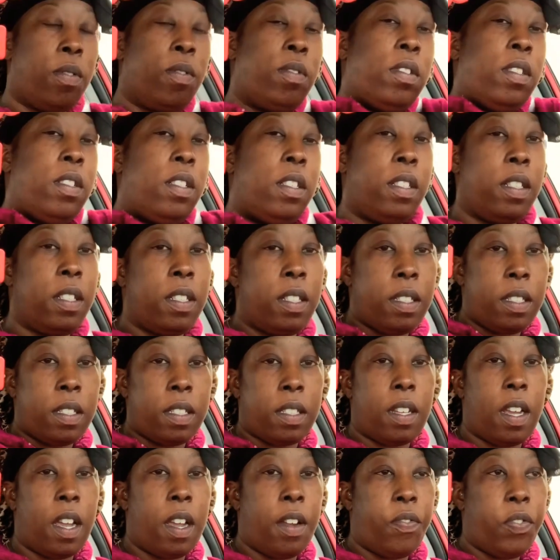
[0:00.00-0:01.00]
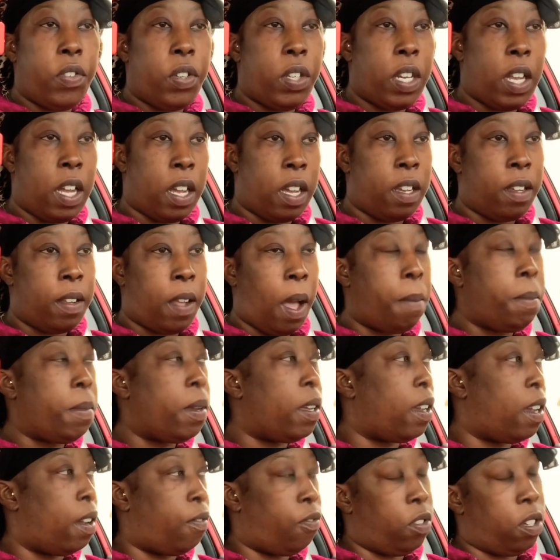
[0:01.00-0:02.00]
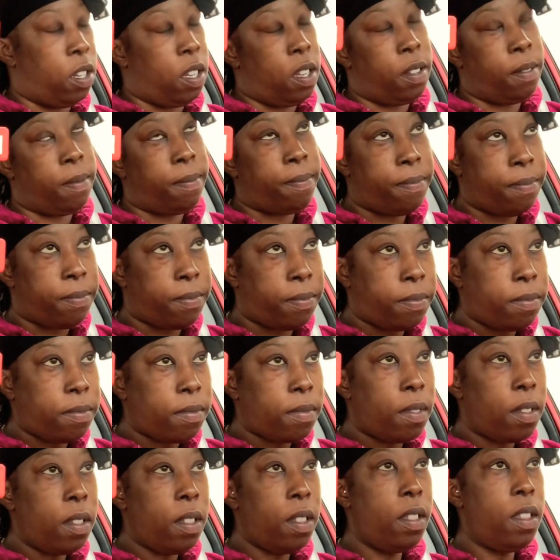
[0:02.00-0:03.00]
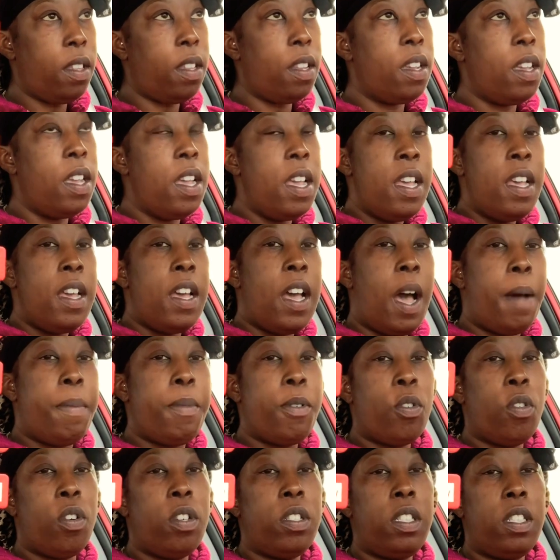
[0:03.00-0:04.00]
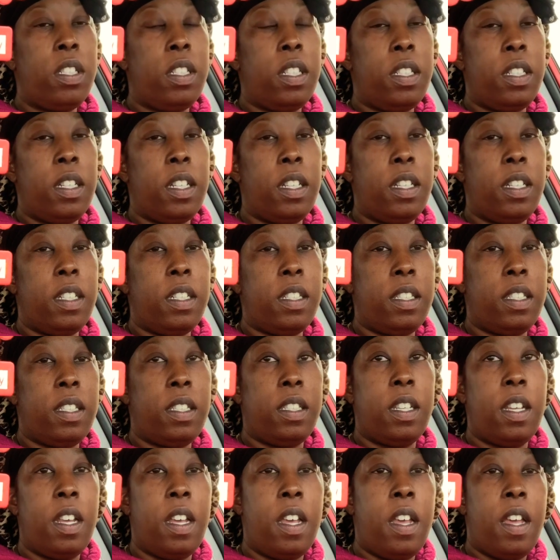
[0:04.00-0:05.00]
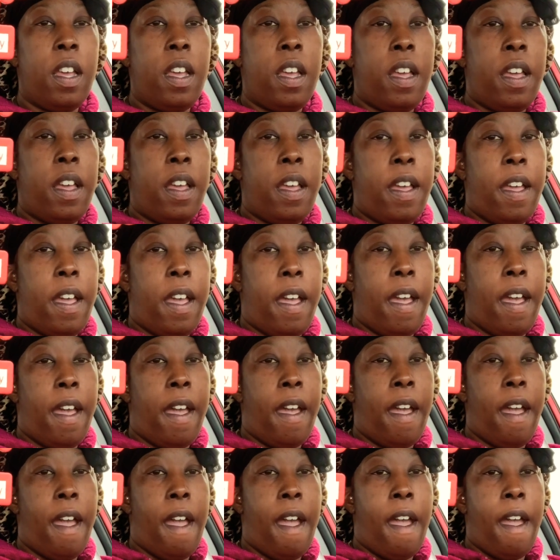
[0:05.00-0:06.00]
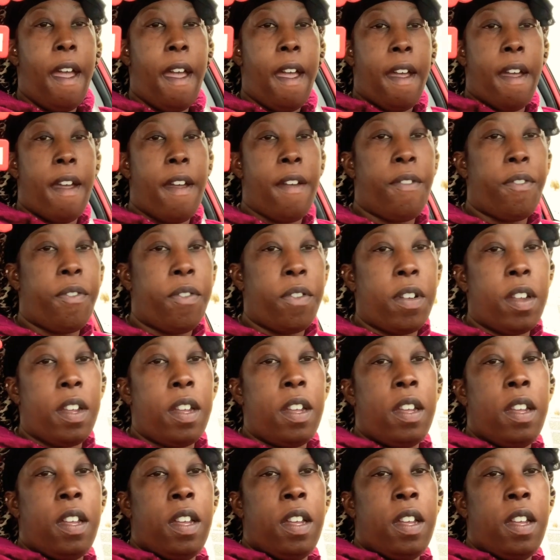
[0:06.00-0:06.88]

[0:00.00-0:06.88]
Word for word: to the dentist every day. I mean every day. I've been going to the dentist every.